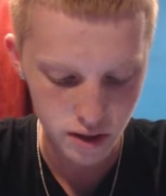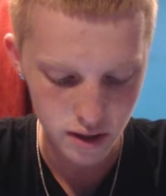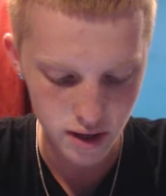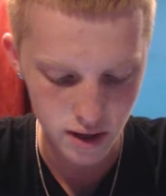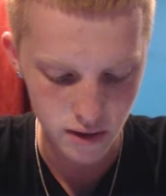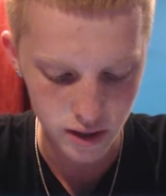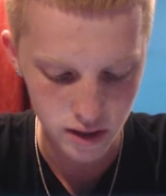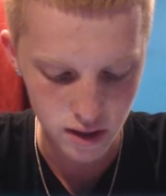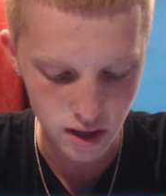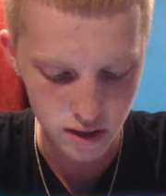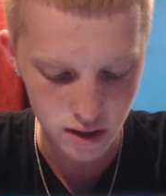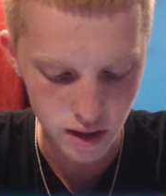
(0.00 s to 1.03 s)
Now everything's
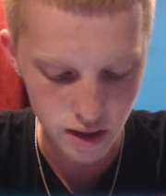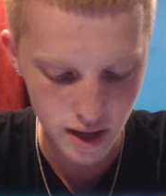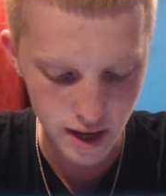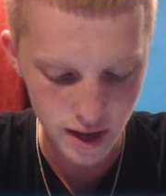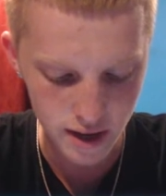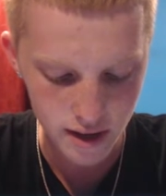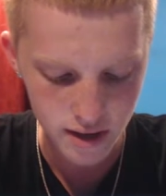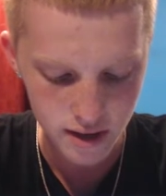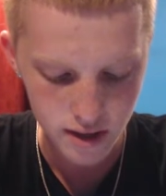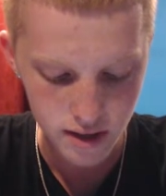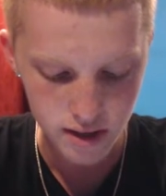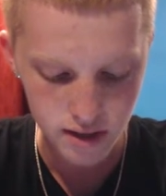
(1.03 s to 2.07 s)
locked onto that.
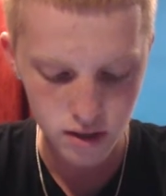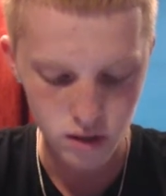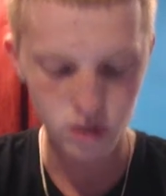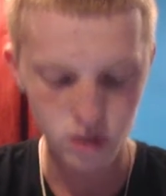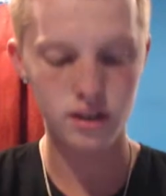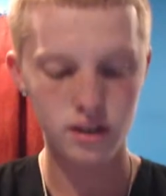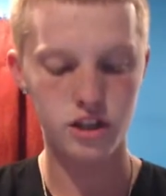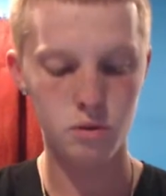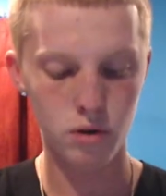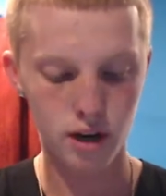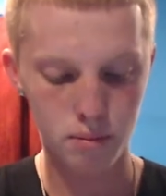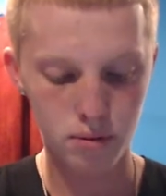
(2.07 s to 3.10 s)
So this is actually
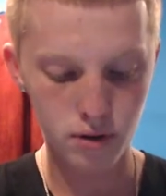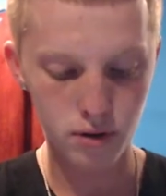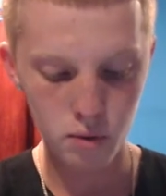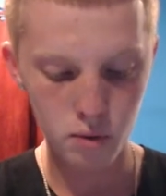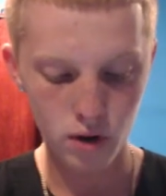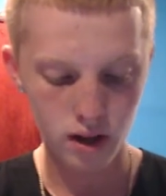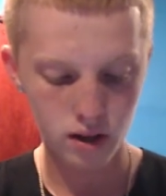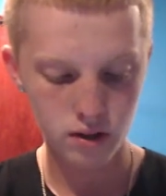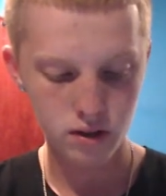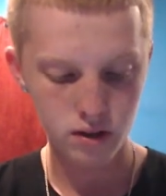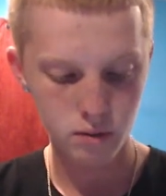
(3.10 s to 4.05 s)
working out pretty well.